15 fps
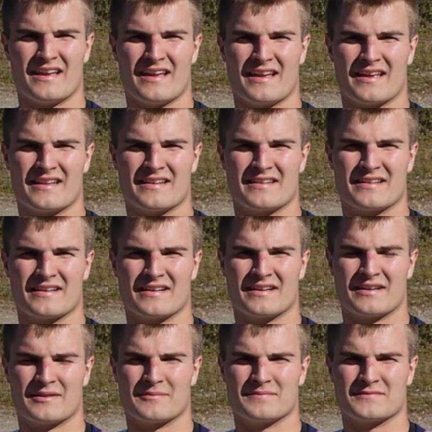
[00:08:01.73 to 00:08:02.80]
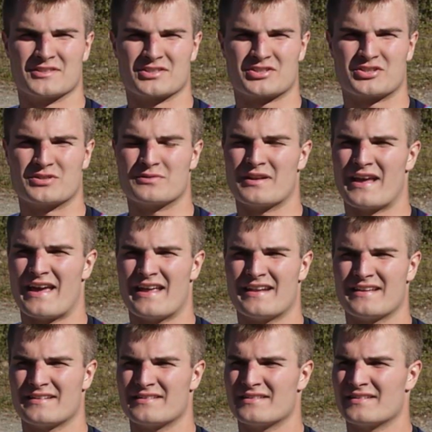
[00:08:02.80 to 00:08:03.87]
and just shooting an
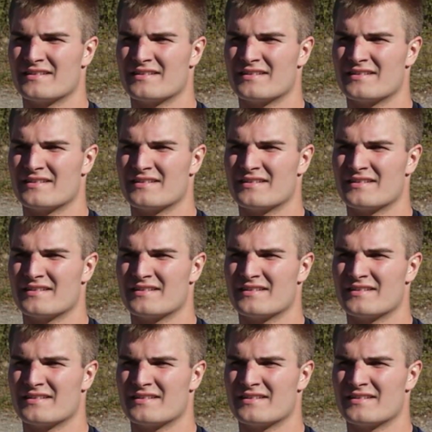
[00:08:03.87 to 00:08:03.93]
edit.